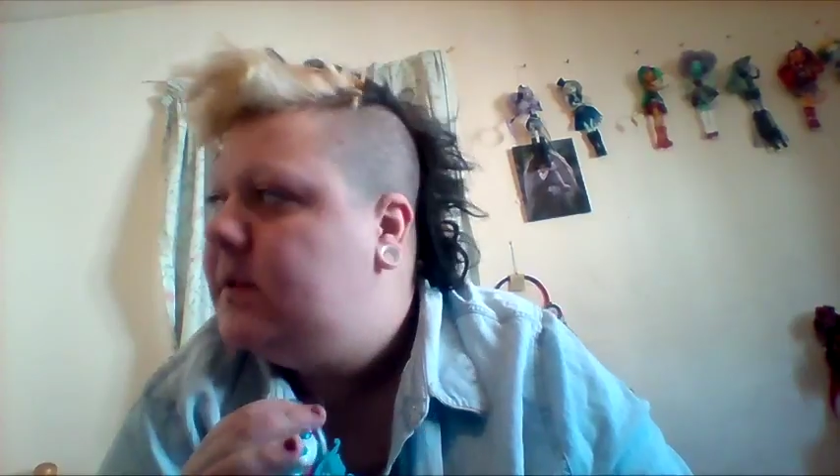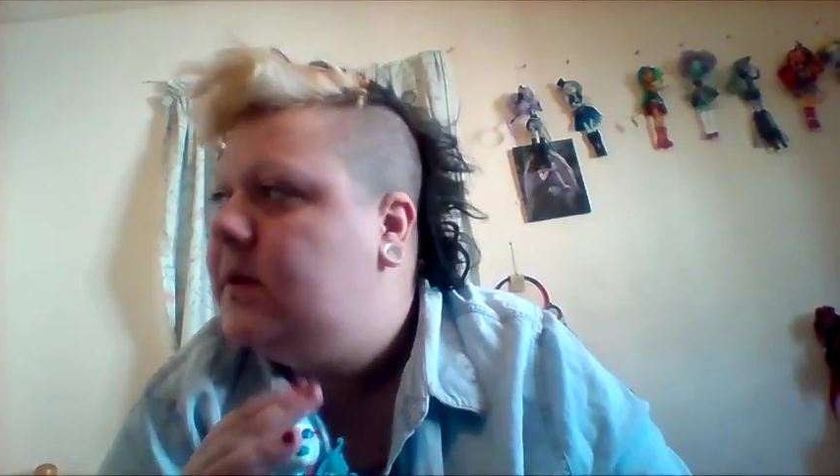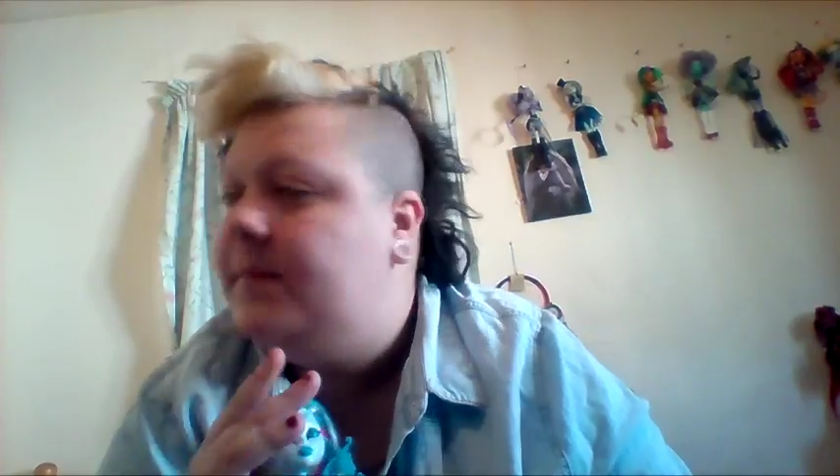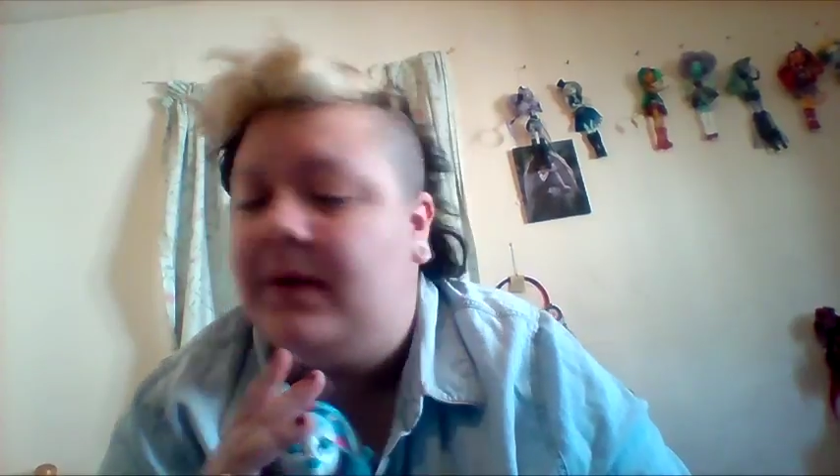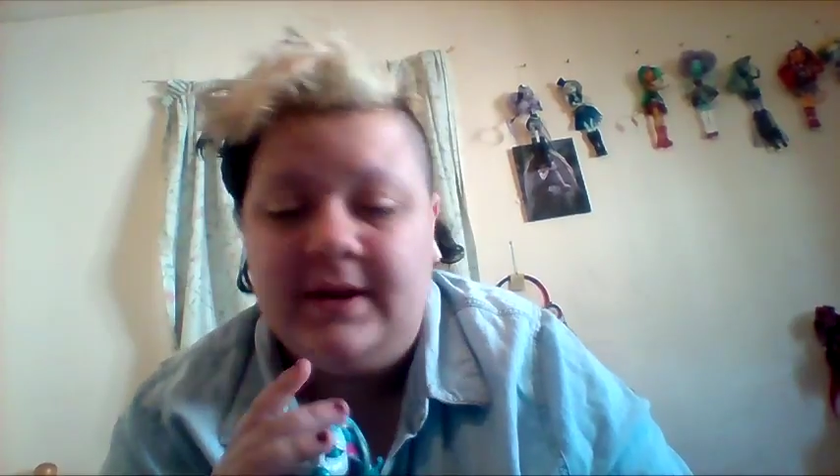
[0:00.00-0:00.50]

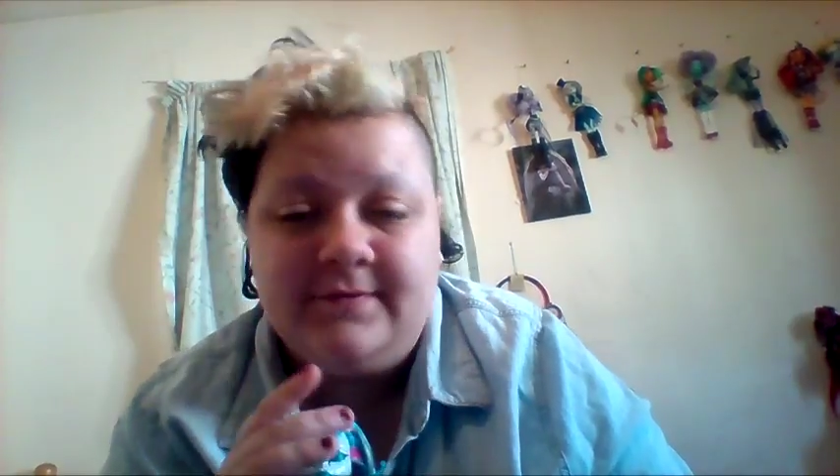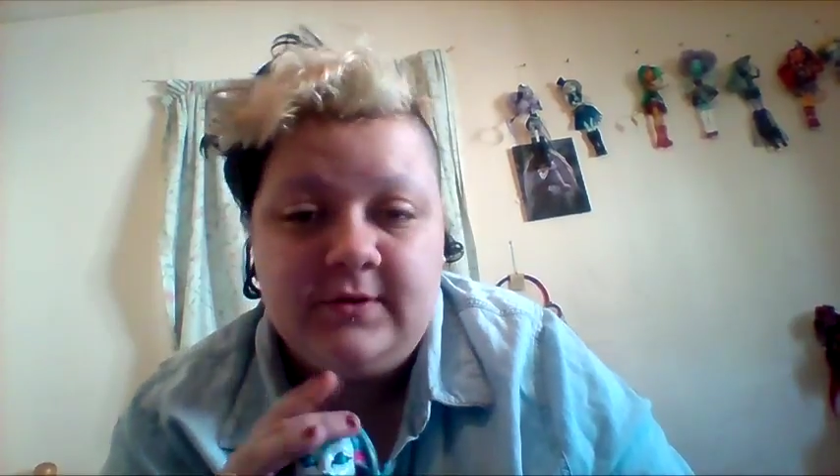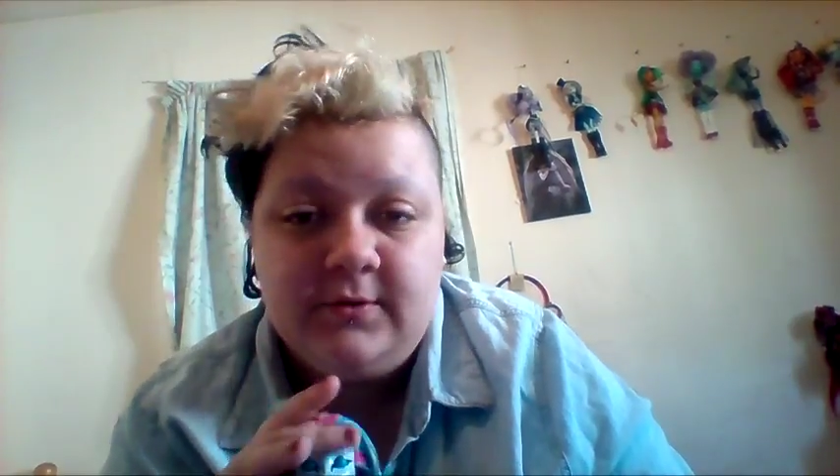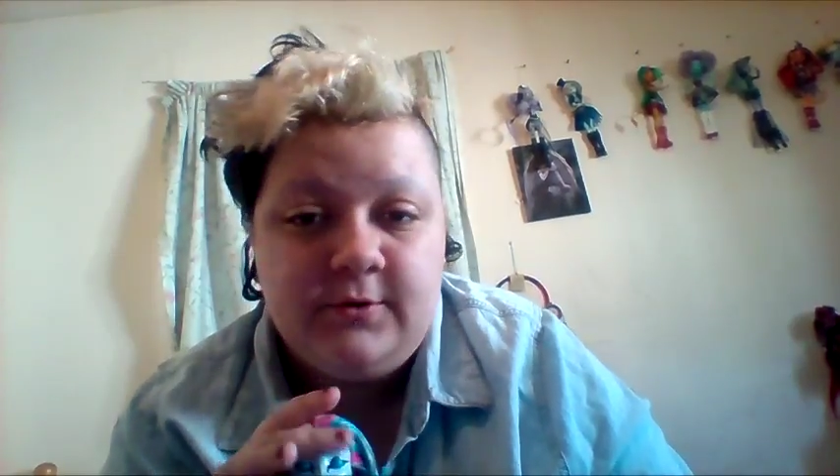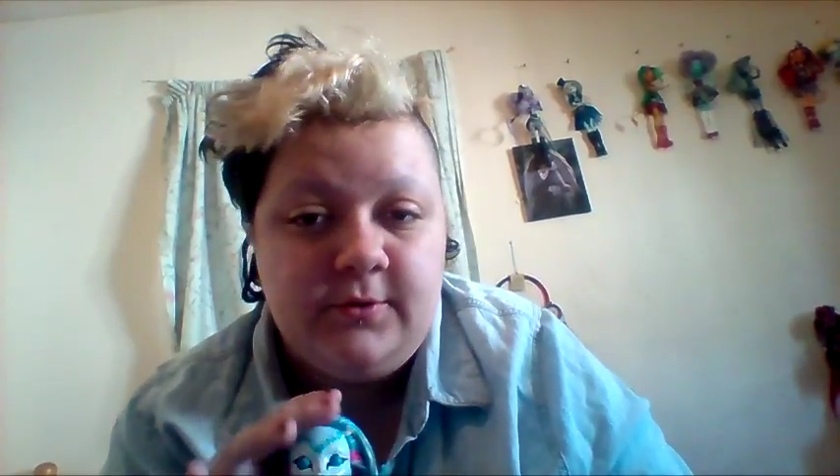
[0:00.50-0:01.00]
so I might have
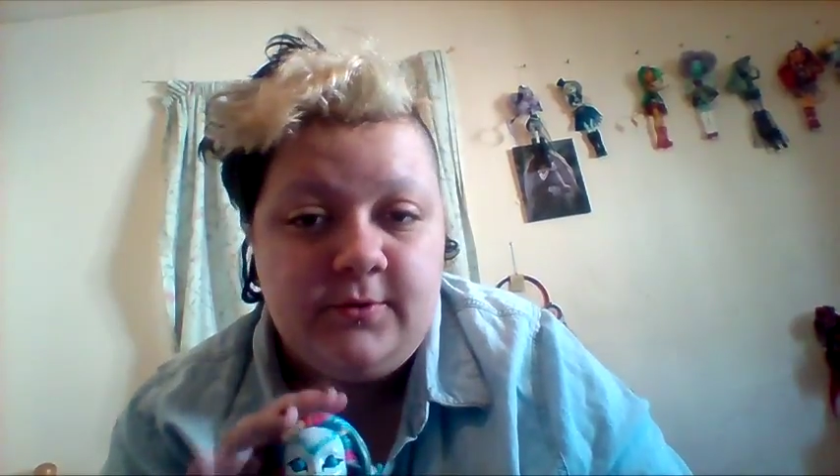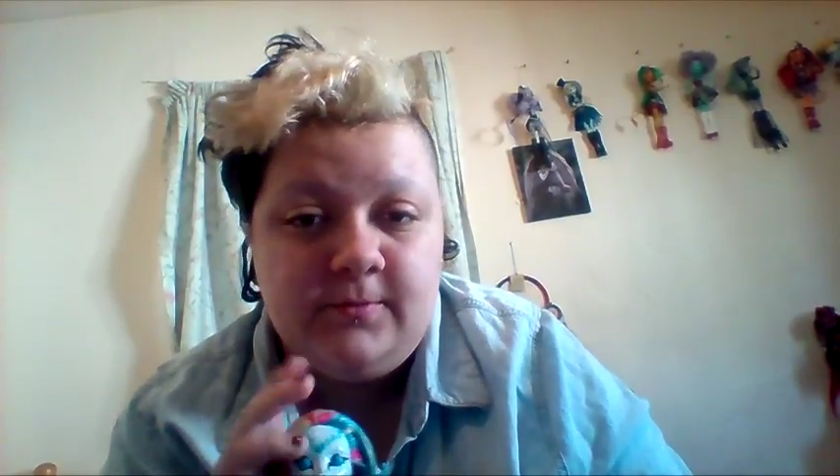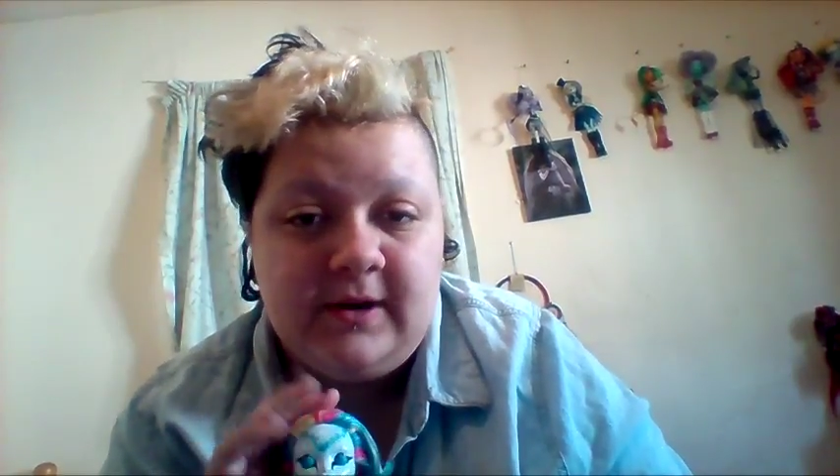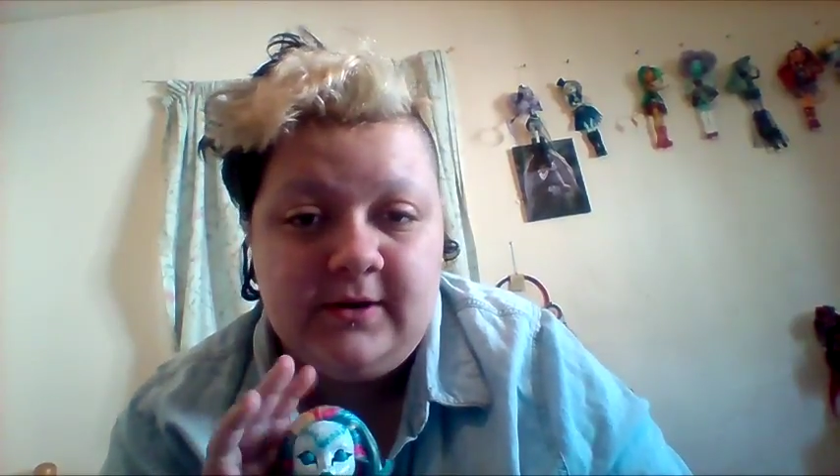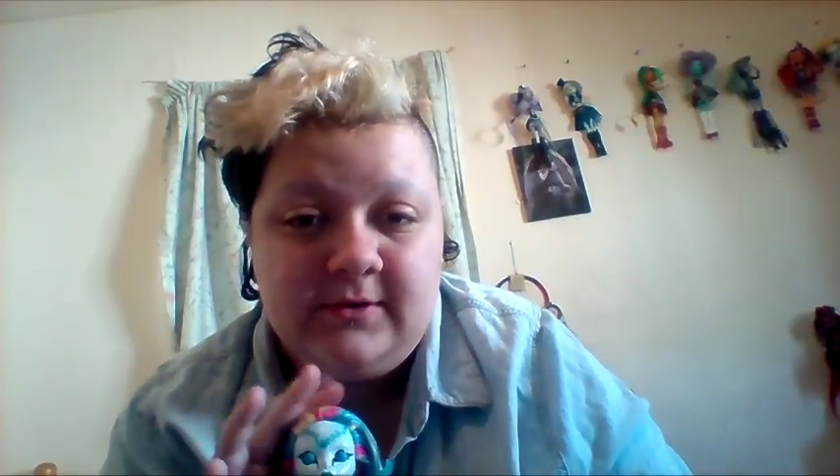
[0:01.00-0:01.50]
to do
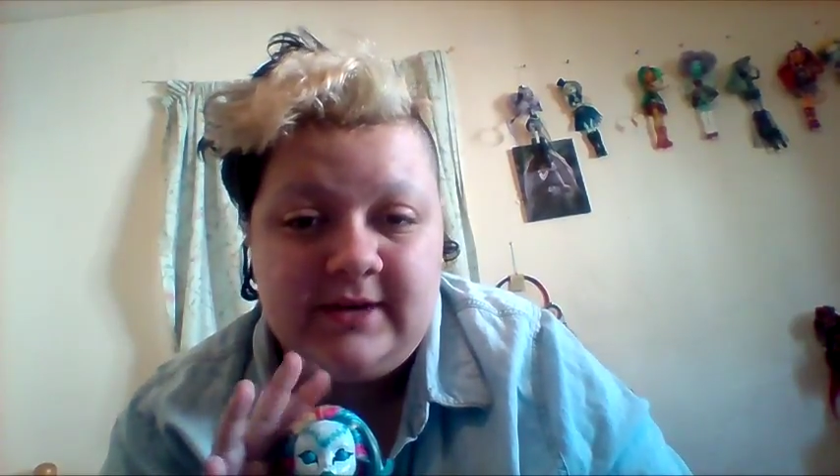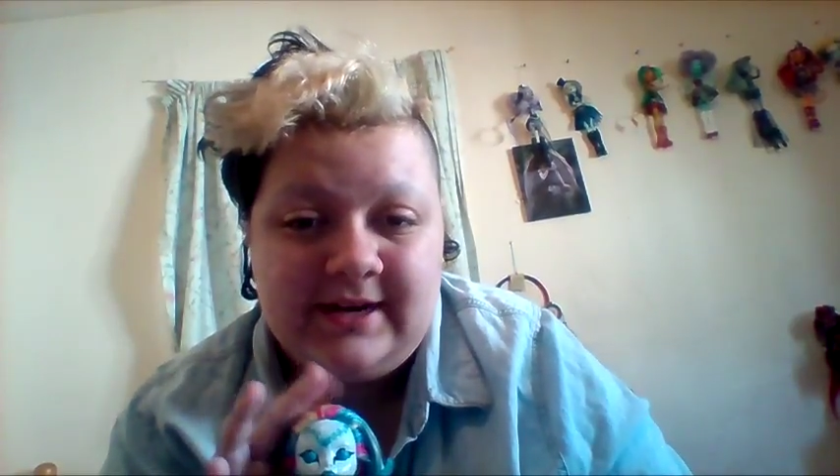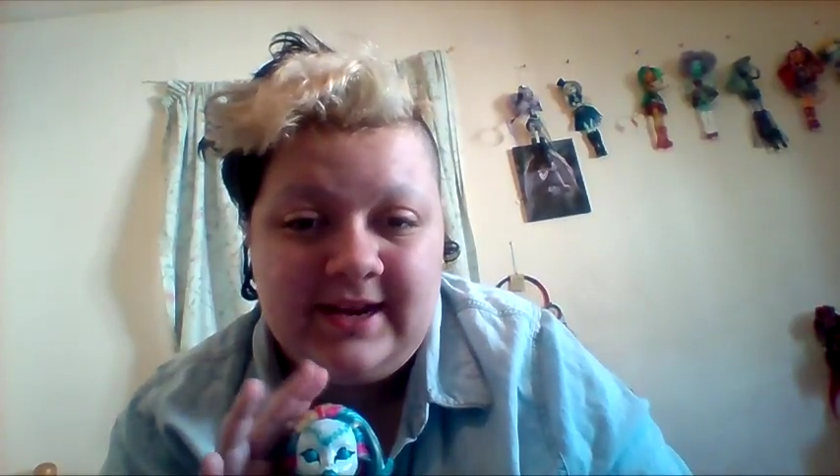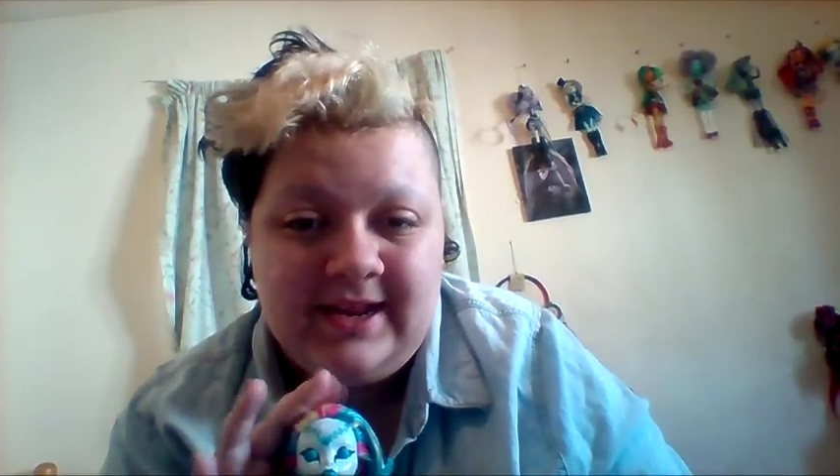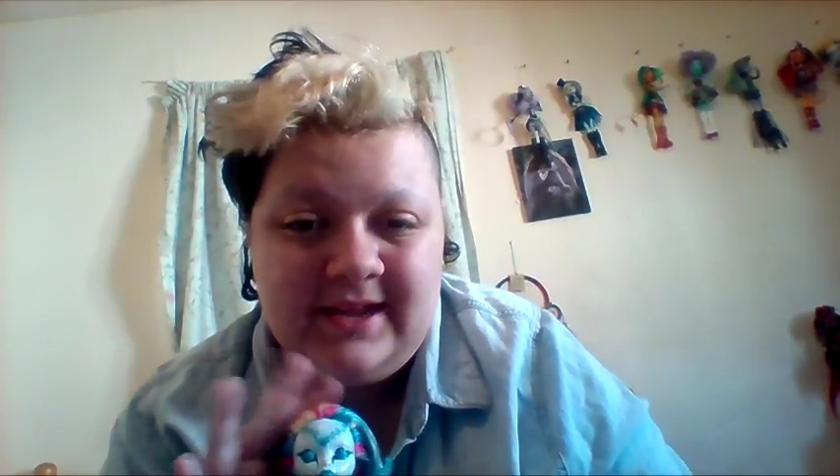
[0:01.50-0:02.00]
my little
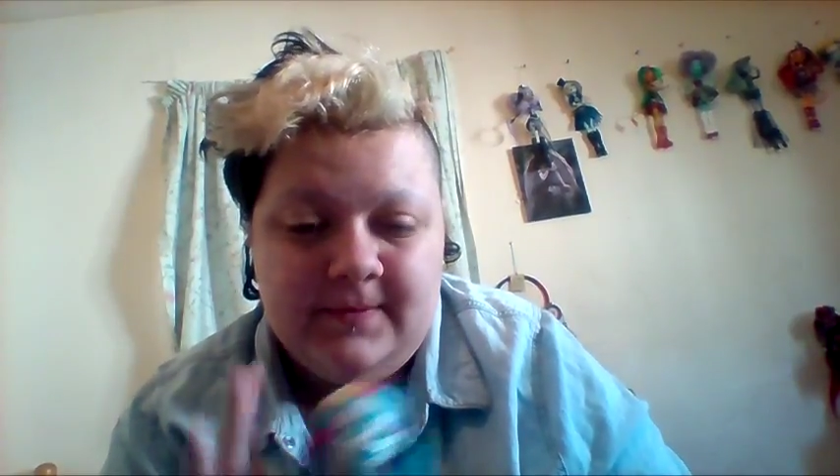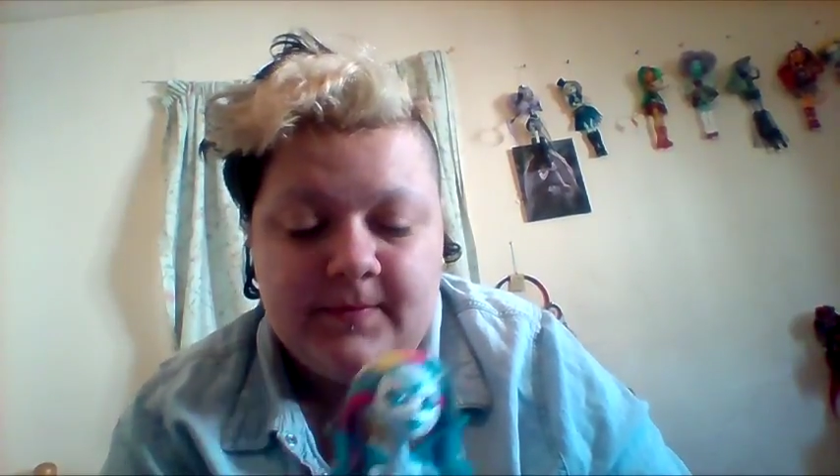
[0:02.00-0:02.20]
technique.